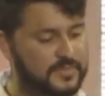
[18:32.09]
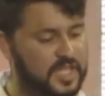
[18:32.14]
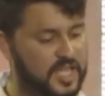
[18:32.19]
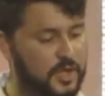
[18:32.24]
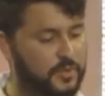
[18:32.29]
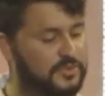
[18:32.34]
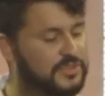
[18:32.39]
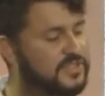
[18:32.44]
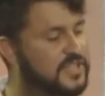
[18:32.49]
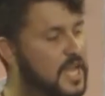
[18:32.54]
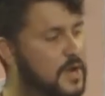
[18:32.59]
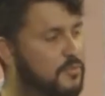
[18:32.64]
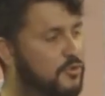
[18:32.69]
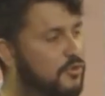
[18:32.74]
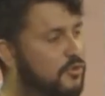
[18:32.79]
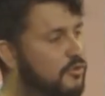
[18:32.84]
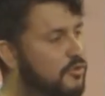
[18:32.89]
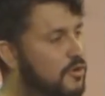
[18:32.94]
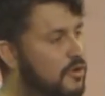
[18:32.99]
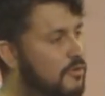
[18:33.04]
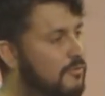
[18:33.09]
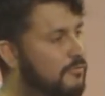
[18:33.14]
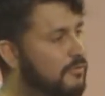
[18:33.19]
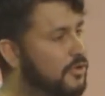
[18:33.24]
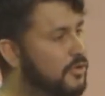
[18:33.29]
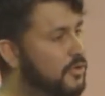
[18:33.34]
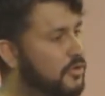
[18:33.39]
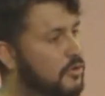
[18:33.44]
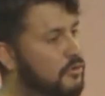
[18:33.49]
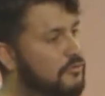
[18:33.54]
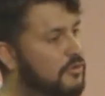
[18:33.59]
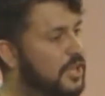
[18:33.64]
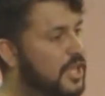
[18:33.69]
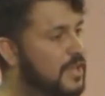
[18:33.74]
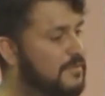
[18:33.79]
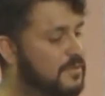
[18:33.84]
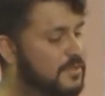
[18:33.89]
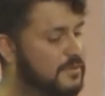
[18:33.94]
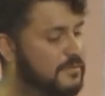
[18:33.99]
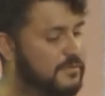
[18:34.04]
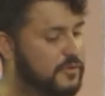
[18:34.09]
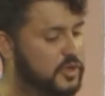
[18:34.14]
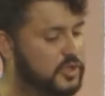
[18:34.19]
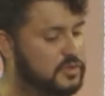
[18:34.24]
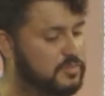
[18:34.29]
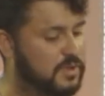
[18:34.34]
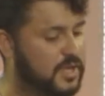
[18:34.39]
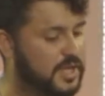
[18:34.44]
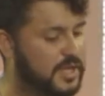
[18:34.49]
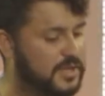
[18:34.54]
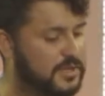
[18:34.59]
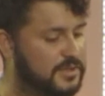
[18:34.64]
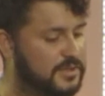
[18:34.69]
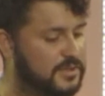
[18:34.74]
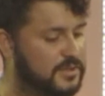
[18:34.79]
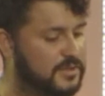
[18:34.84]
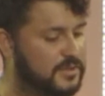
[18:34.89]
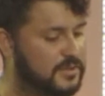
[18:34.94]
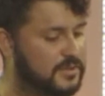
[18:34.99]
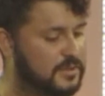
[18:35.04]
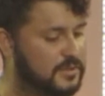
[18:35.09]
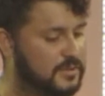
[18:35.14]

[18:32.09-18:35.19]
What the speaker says: It was never for you to forgive in the first place.